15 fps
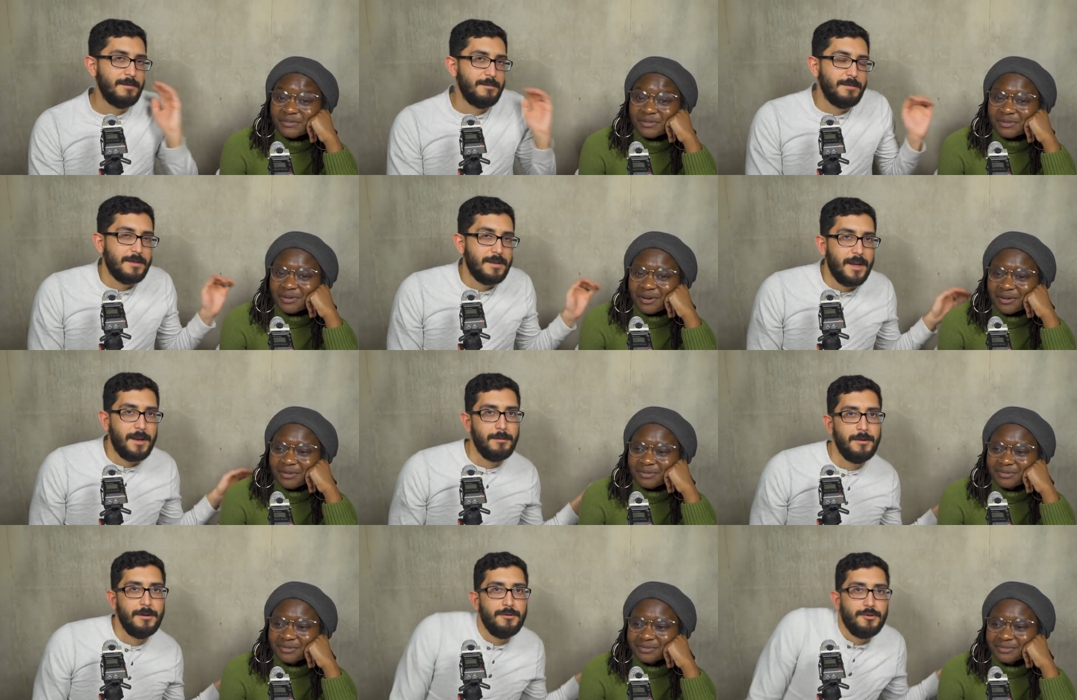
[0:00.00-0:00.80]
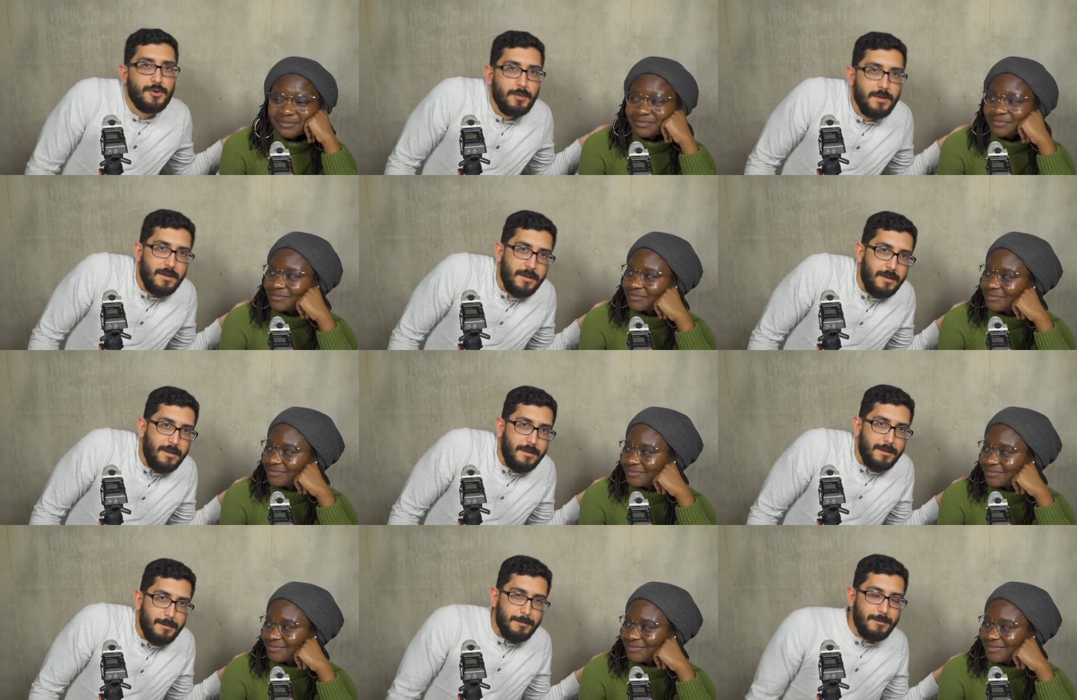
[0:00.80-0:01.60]
Speaker 1: of struggle. Like shrug
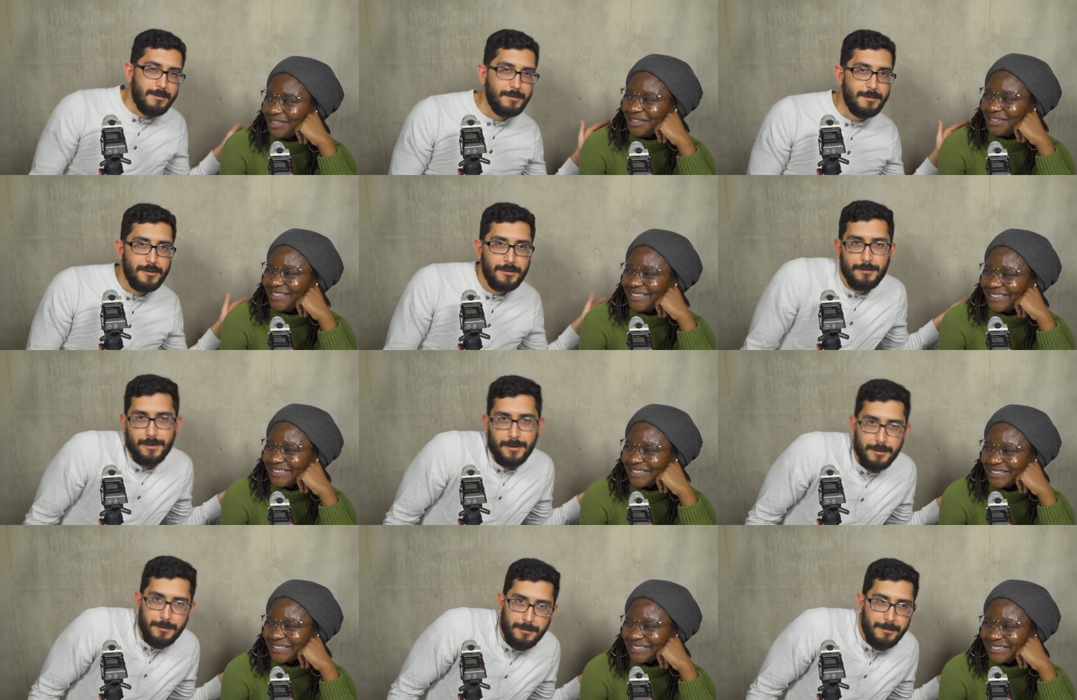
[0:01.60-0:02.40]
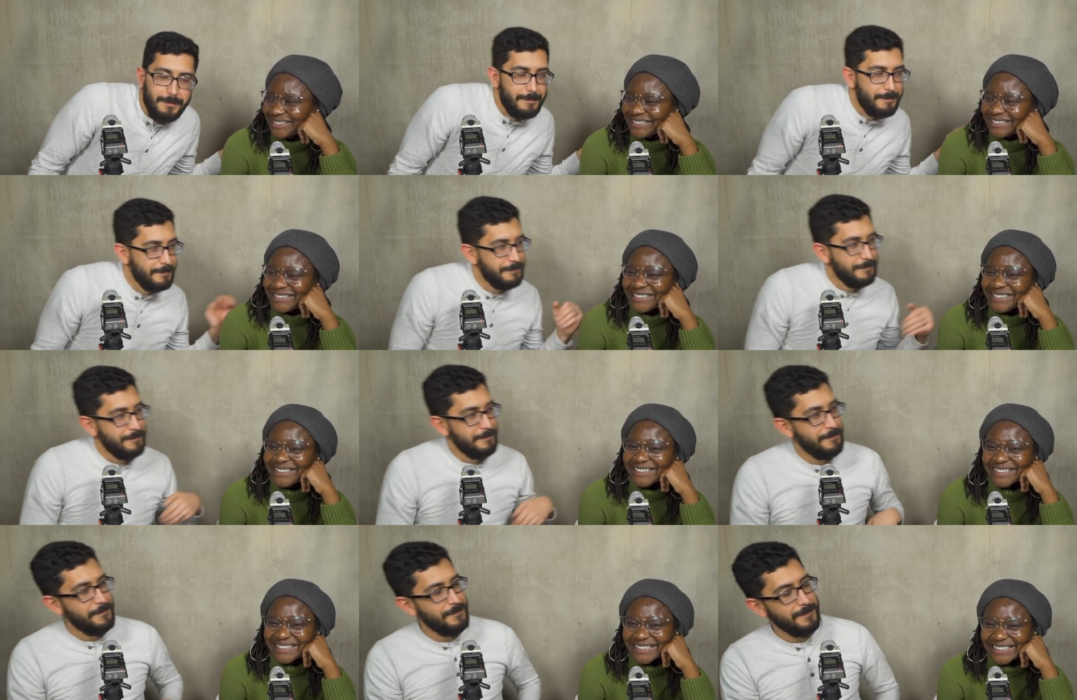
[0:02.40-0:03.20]
hug. Struggle.
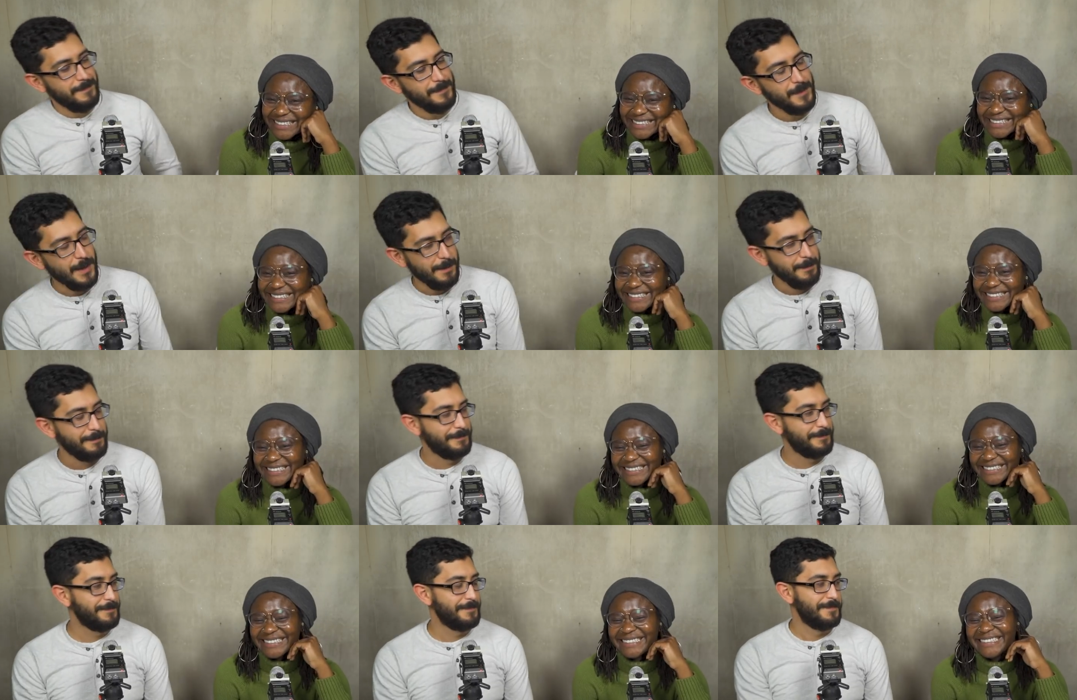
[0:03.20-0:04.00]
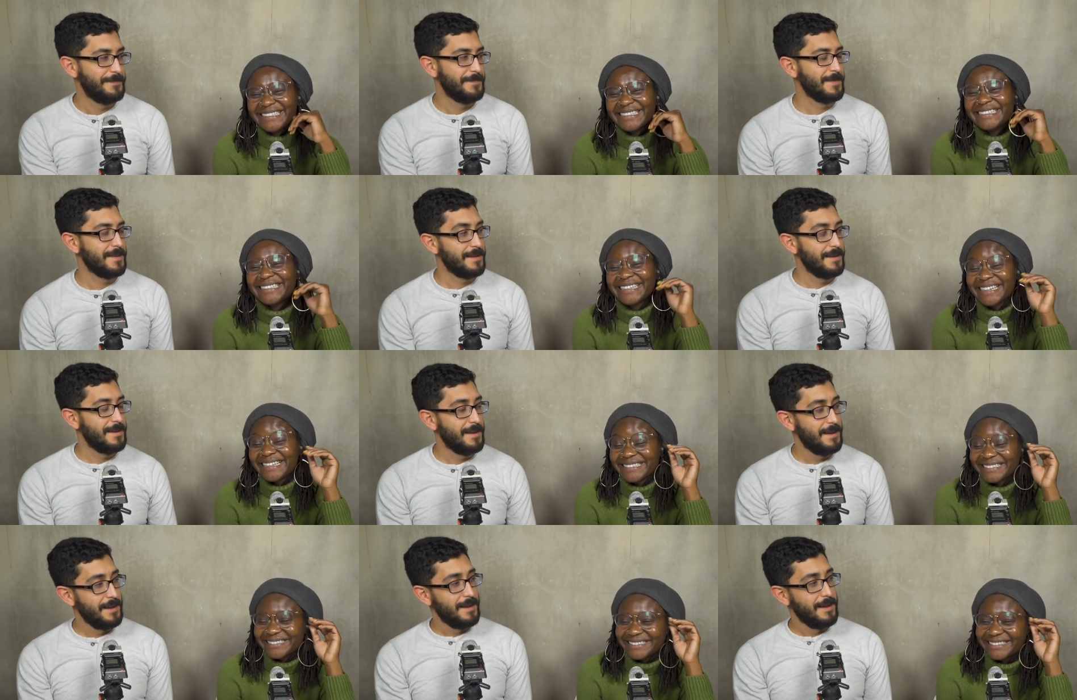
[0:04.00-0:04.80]
No. Yeah,
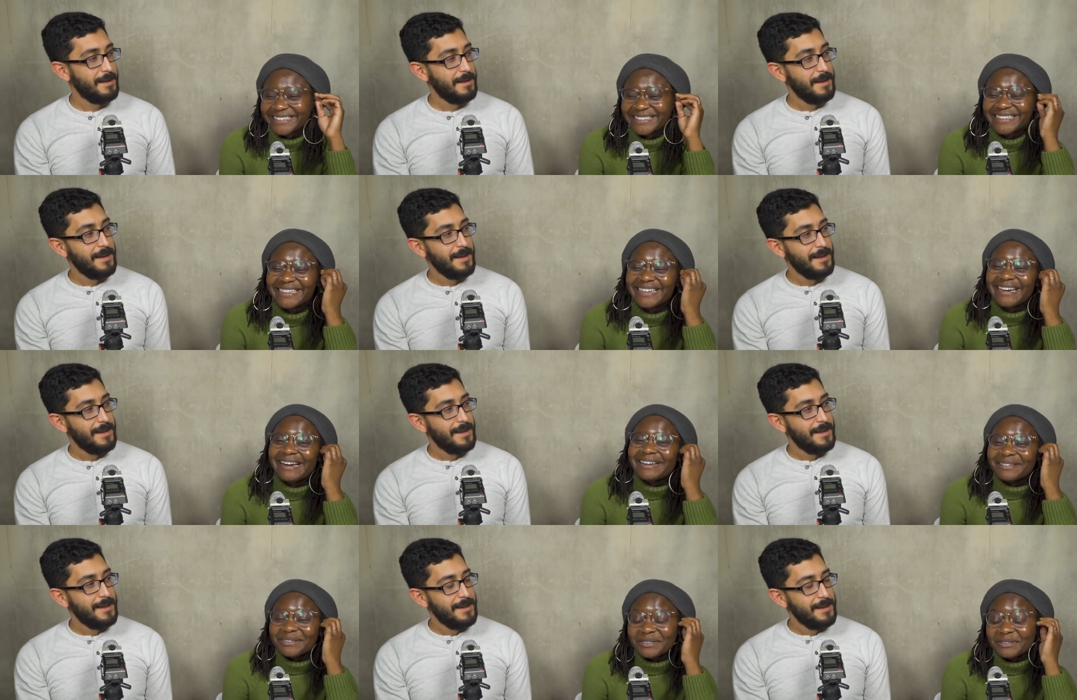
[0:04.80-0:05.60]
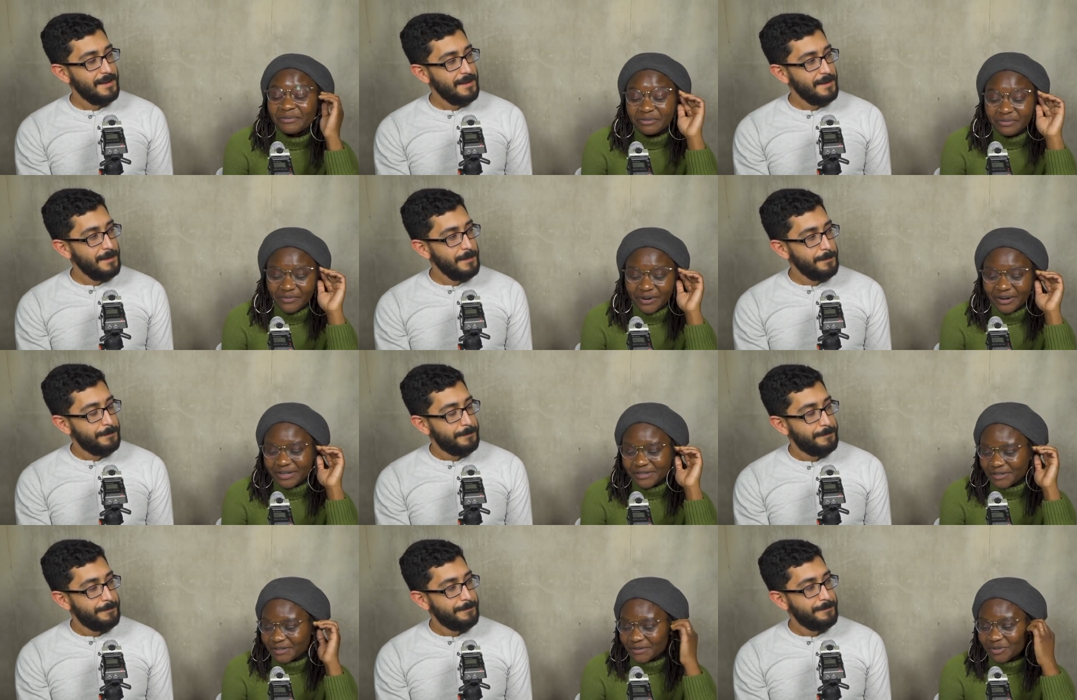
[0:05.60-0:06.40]
sure. There's different
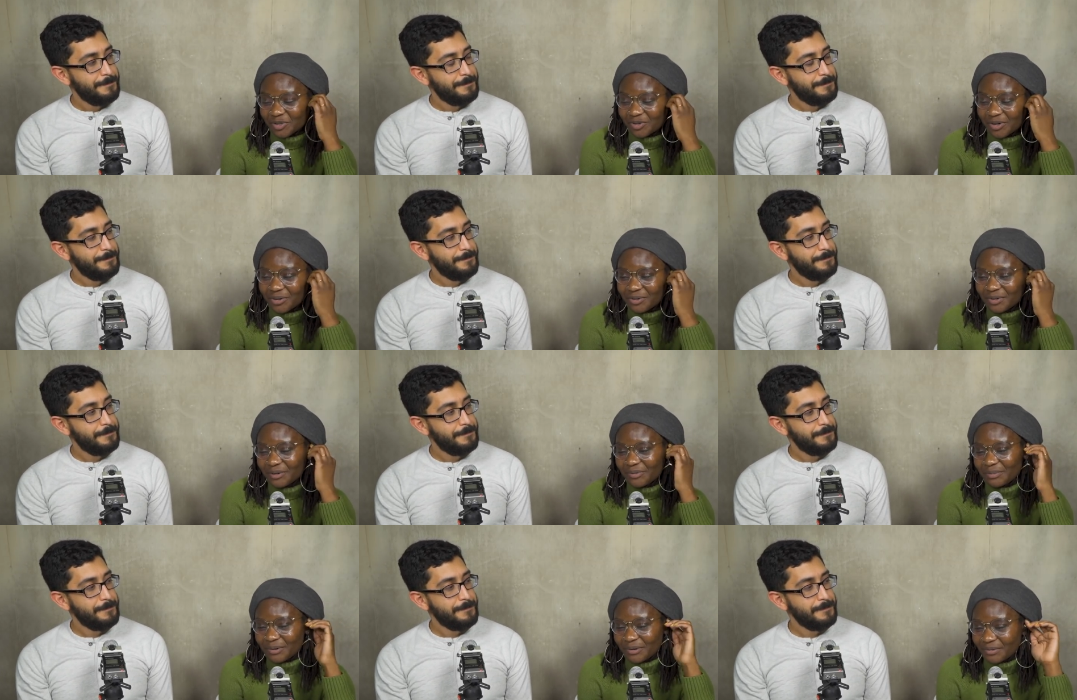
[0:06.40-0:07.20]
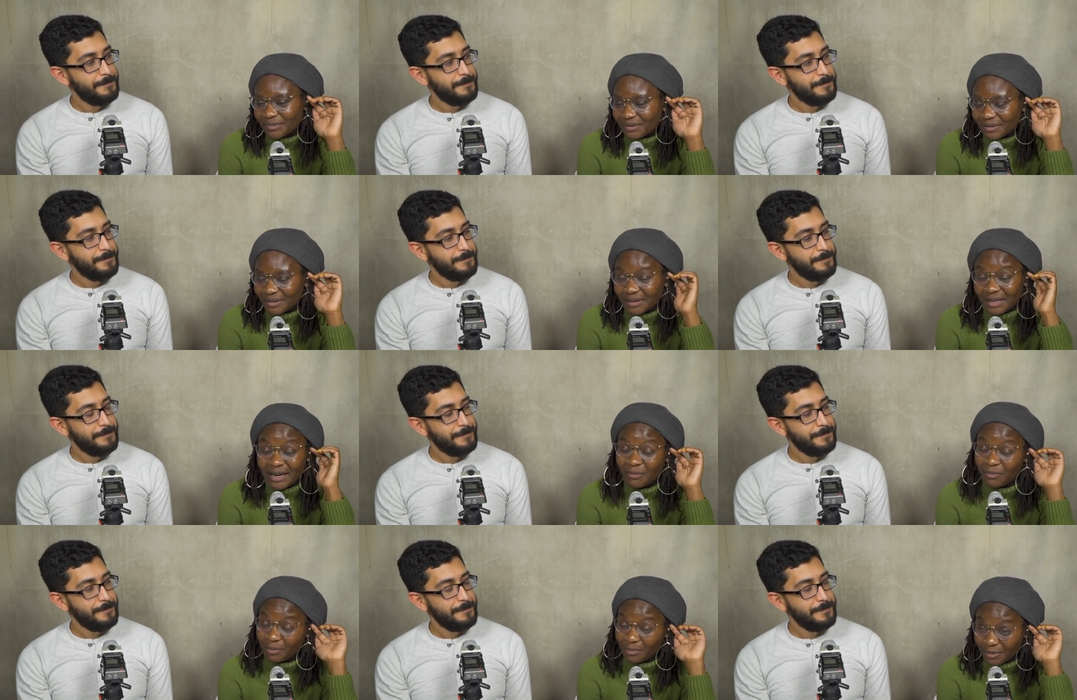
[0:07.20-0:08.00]
variations of struggle that we both
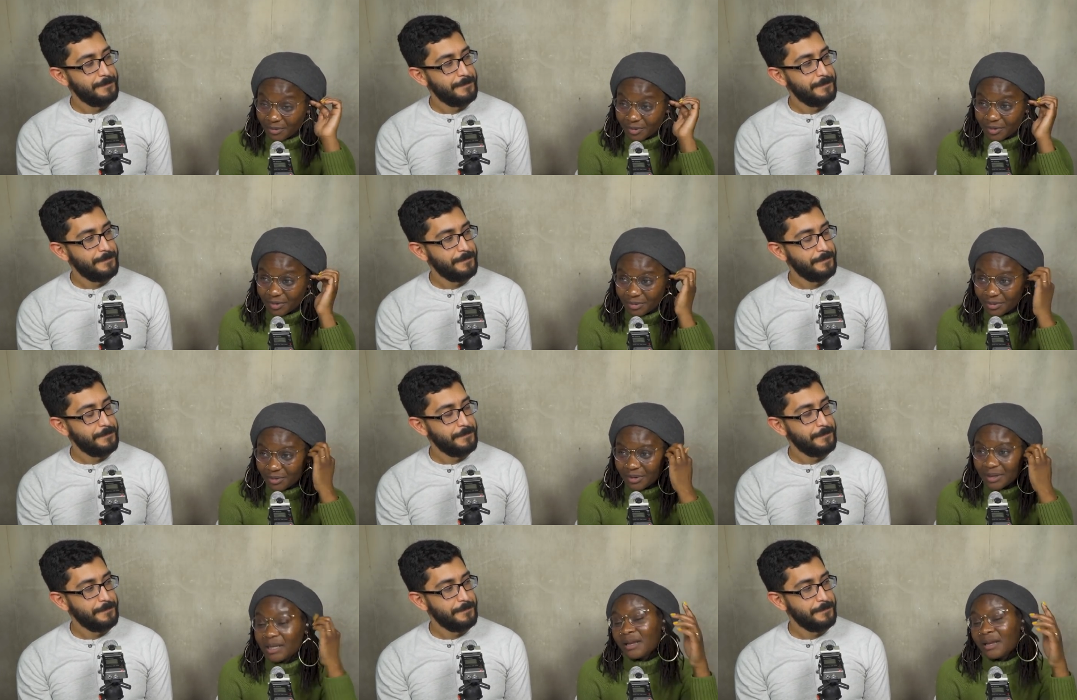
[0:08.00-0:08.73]
that we both go through, and